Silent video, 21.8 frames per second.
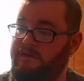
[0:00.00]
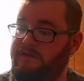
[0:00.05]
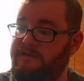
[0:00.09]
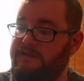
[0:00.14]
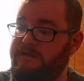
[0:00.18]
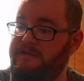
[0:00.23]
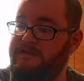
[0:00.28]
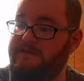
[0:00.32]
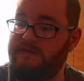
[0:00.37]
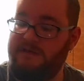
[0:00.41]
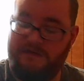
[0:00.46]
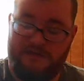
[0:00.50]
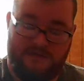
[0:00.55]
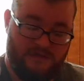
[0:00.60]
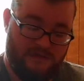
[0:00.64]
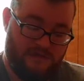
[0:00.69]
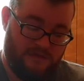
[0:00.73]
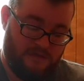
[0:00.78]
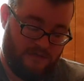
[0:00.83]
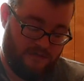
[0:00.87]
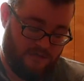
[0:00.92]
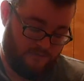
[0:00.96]

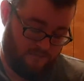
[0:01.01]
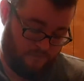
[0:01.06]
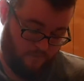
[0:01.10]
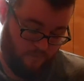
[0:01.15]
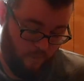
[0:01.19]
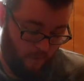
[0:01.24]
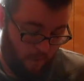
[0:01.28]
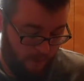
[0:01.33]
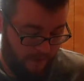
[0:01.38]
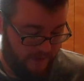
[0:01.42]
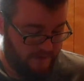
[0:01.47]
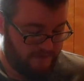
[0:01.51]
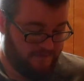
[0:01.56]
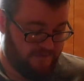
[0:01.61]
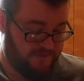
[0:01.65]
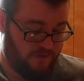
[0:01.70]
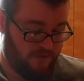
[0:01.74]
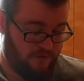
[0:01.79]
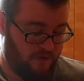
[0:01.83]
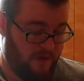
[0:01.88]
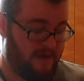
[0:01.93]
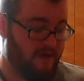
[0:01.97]
Dissidia 1 and
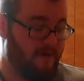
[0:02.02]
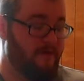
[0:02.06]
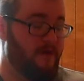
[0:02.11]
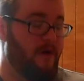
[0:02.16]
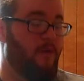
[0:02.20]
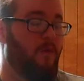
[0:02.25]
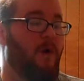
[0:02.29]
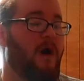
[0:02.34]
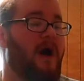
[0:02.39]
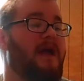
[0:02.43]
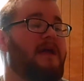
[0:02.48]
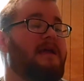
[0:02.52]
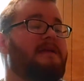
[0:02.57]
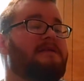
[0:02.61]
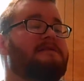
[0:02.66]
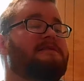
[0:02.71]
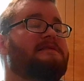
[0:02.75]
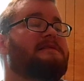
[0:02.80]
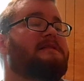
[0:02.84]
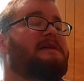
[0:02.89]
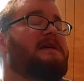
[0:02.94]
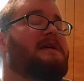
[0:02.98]
2. I don't know why
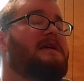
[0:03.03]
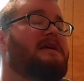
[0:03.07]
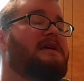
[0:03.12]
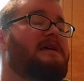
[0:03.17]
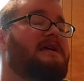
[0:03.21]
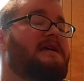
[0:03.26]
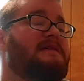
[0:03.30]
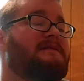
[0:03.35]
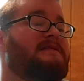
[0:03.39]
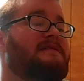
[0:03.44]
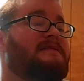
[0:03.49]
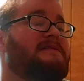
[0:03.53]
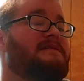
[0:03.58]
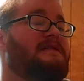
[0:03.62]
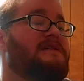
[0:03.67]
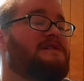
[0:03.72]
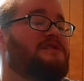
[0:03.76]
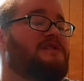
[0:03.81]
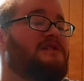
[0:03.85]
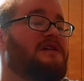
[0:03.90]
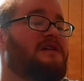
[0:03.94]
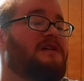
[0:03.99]
it's
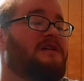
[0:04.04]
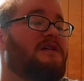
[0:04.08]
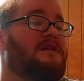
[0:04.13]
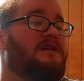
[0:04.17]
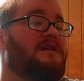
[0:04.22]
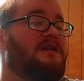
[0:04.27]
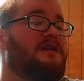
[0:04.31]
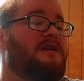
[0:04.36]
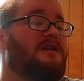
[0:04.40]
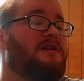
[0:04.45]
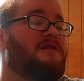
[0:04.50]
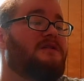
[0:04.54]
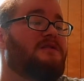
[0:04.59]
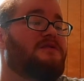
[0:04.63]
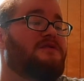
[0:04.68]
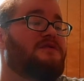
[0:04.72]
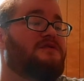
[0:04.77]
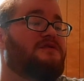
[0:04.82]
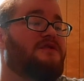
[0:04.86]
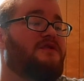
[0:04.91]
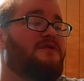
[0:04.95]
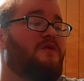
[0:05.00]
Dissidia
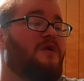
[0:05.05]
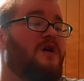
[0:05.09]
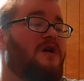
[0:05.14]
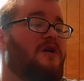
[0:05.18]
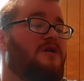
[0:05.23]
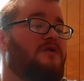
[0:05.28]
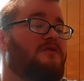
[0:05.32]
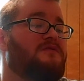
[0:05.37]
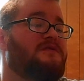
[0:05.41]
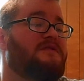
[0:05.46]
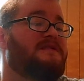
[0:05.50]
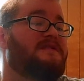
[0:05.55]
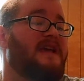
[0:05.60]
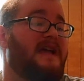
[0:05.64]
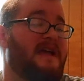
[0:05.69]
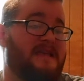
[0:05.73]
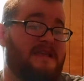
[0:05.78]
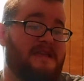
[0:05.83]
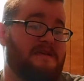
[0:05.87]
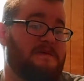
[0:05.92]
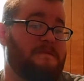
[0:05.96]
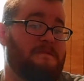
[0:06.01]

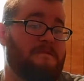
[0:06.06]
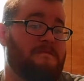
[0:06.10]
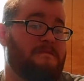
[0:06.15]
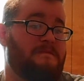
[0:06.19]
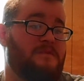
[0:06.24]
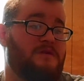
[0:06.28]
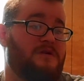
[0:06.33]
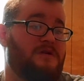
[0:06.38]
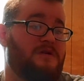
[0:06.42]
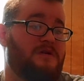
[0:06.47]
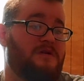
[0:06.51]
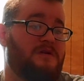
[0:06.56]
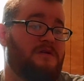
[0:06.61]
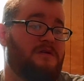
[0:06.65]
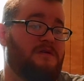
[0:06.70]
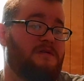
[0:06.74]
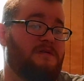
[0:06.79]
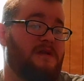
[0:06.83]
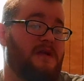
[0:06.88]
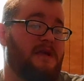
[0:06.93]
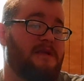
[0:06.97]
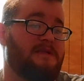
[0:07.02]
Duodecim
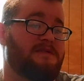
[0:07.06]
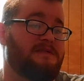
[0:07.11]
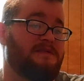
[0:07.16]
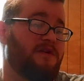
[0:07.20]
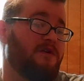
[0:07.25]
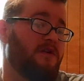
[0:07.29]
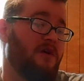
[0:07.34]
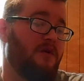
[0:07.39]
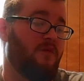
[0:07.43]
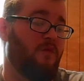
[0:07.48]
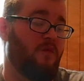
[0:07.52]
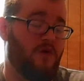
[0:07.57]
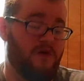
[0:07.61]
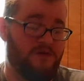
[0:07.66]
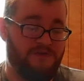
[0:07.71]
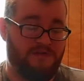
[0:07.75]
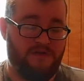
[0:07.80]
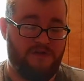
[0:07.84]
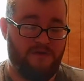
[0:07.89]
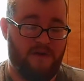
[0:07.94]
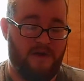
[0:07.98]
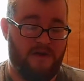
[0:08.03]
and 012.
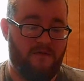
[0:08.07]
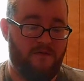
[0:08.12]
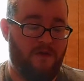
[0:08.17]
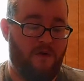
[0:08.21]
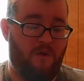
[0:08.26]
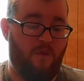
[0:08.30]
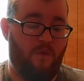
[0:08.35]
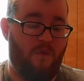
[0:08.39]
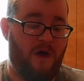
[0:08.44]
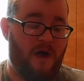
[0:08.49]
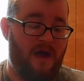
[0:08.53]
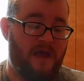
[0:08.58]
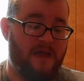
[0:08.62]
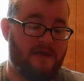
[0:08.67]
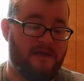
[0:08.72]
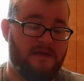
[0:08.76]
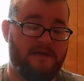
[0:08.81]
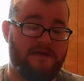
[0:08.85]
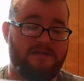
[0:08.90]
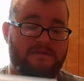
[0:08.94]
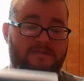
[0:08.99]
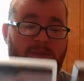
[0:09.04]
I don't know why it
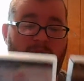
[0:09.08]
is,